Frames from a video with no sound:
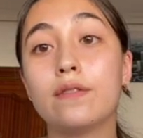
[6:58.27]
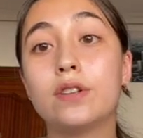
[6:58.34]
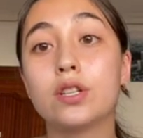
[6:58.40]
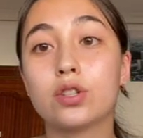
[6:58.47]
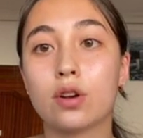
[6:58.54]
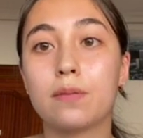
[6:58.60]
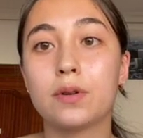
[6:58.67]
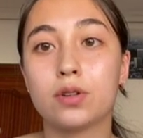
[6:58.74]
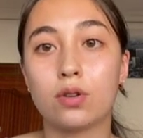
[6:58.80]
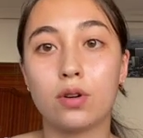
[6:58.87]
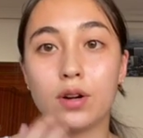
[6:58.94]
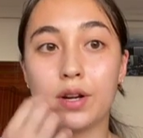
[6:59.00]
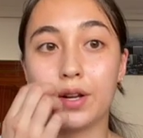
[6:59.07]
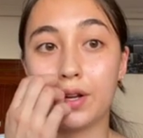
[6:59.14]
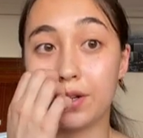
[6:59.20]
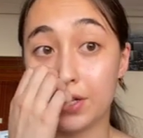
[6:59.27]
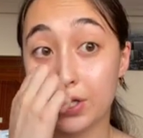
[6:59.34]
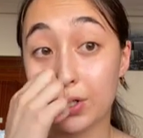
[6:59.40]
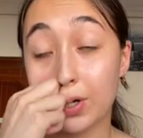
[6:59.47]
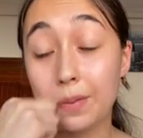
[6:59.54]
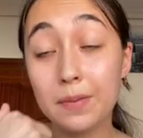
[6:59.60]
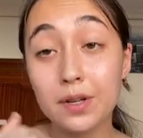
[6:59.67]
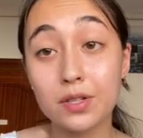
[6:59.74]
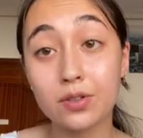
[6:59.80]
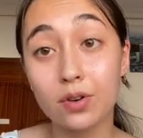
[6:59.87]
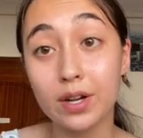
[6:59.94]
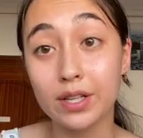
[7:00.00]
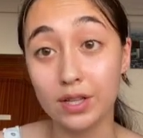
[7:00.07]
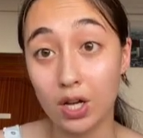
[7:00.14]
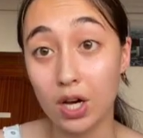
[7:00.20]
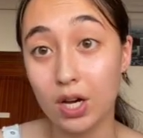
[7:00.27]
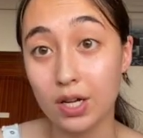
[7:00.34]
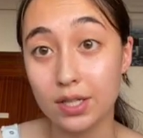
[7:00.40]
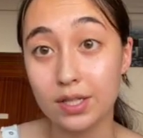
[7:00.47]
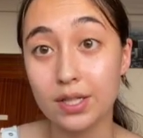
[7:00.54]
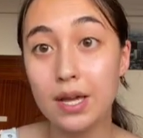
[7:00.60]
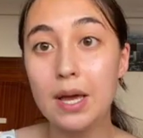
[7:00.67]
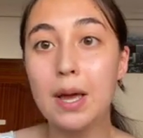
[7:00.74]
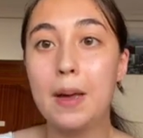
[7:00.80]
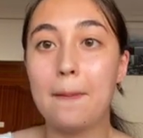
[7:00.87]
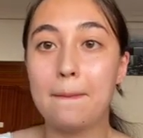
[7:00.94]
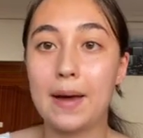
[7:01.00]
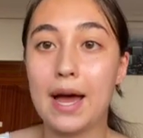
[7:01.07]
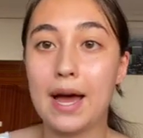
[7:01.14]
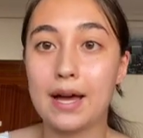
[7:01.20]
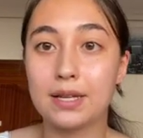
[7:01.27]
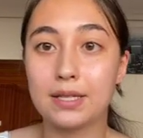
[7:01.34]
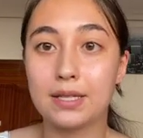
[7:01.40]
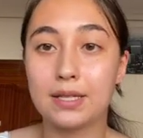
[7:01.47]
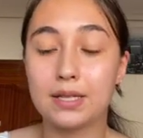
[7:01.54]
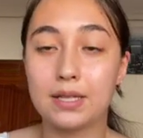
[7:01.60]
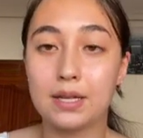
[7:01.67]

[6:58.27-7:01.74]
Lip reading: discriminatory laws passed